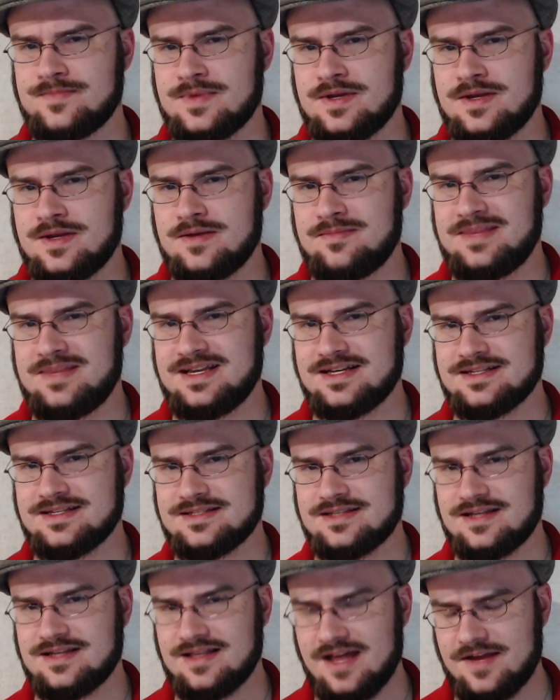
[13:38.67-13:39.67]

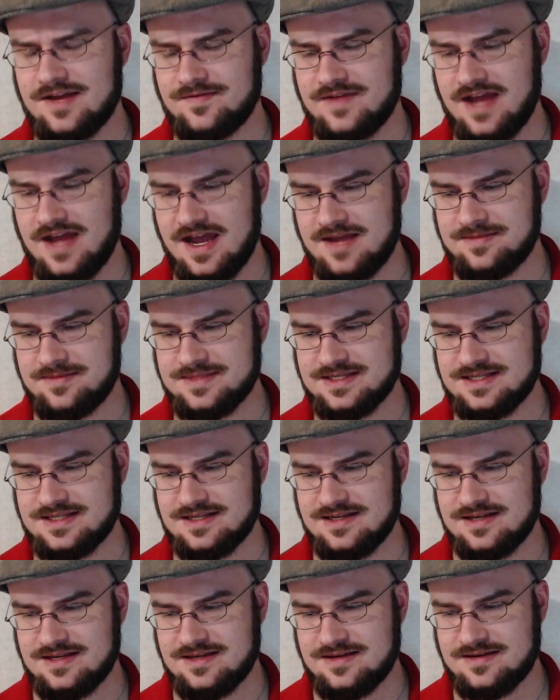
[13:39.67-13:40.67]
Because a lot of times,
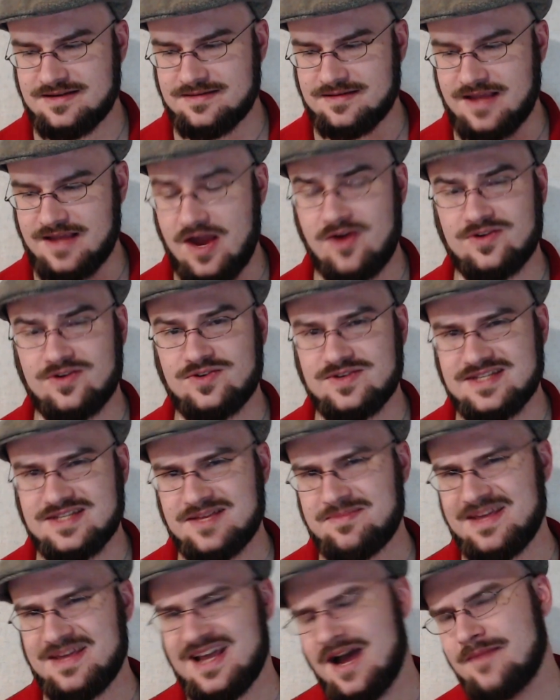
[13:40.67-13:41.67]
characters that
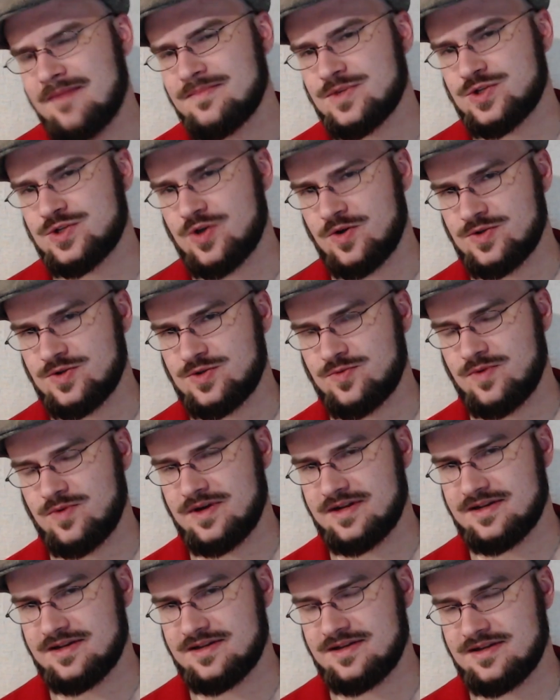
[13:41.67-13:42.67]
become the Chosen
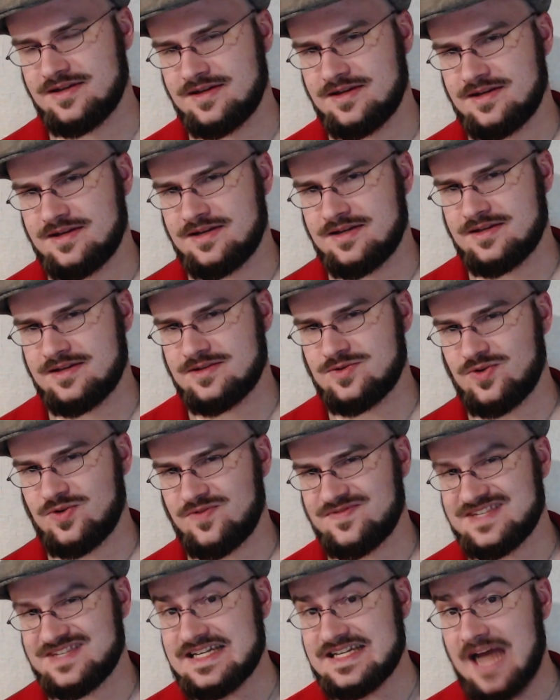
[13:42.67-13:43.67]
One sort
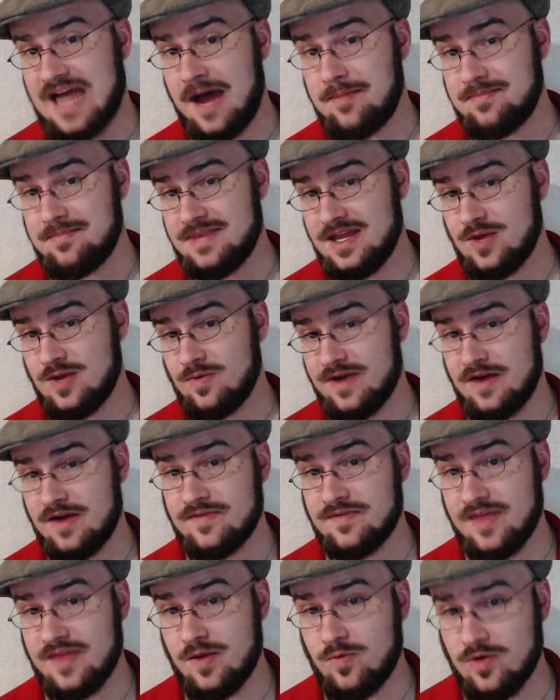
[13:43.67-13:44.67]
of stop being
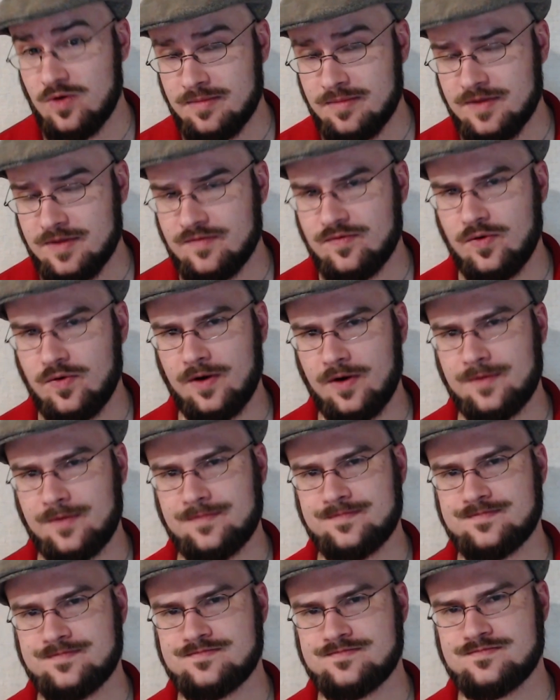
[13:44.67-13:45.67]
whatever they were before.
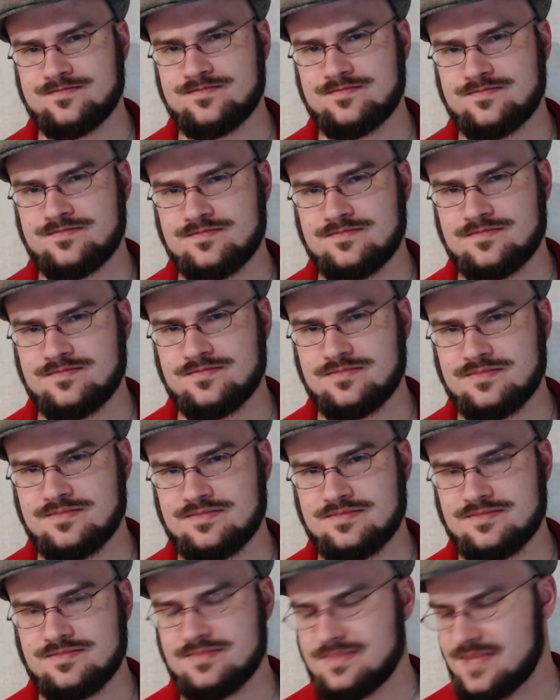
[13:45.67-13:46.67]

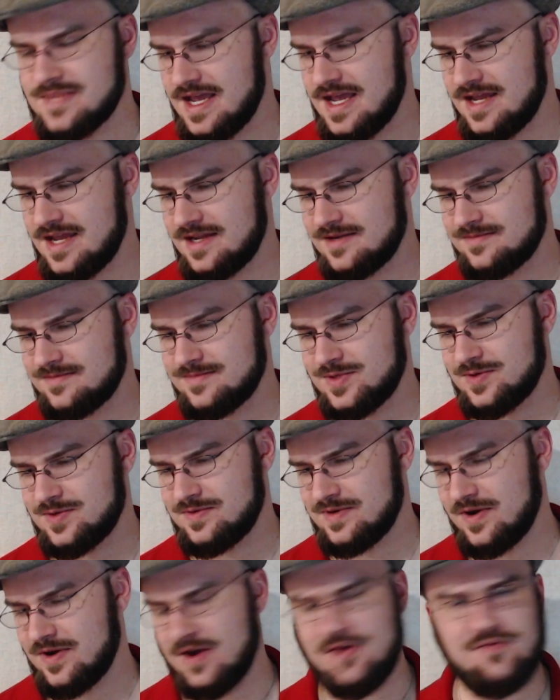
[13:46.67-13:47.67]
A
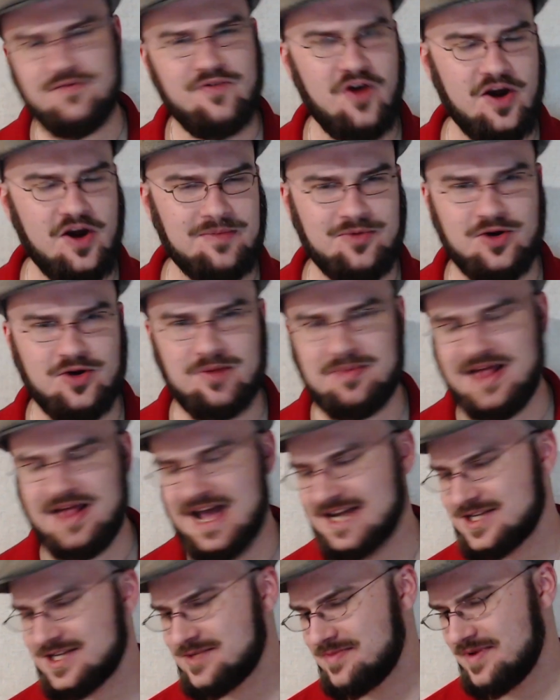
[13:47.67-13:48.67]
farmer, a
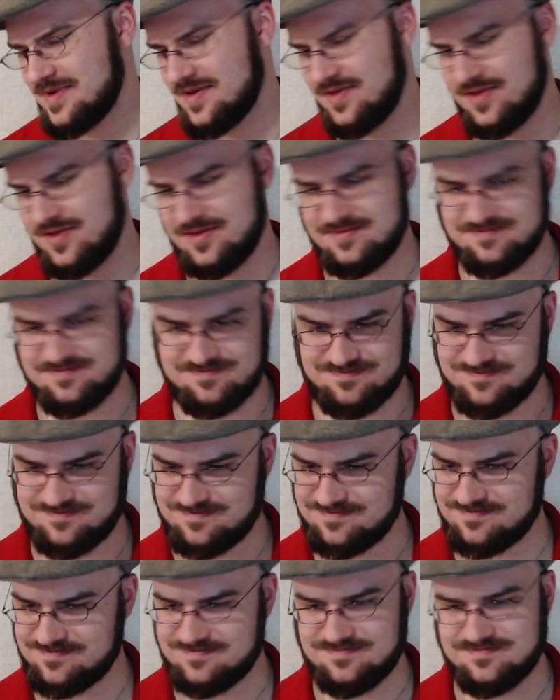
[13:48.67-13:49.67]
blacksmith,
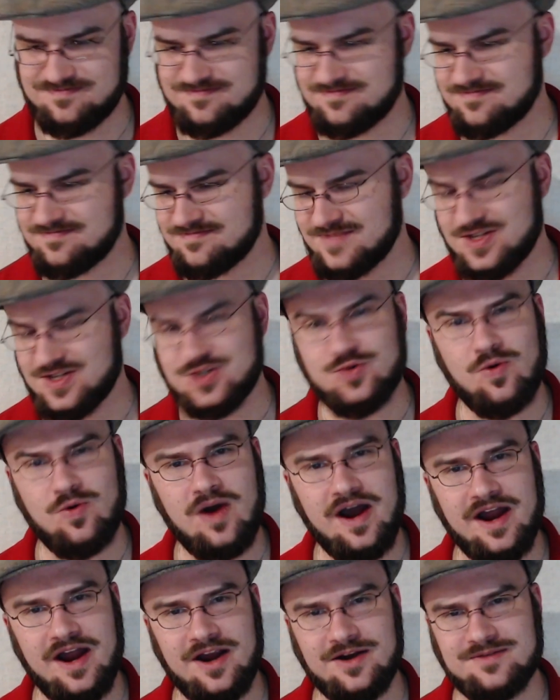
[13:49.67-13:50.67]
a
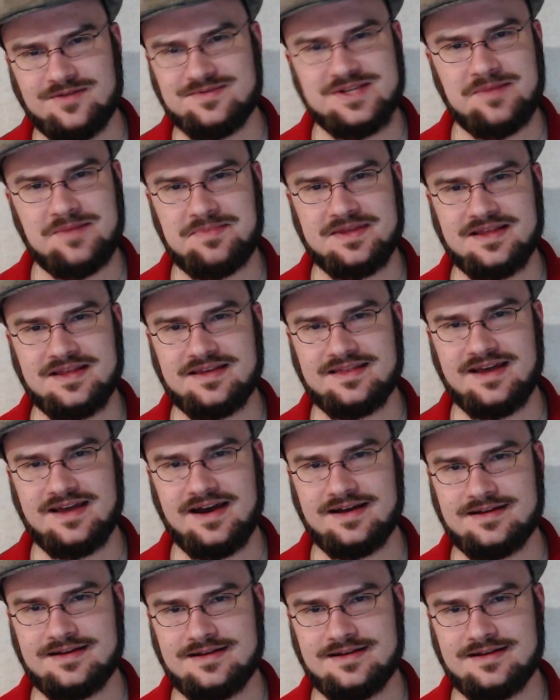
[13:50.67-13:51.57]
squire, something like that,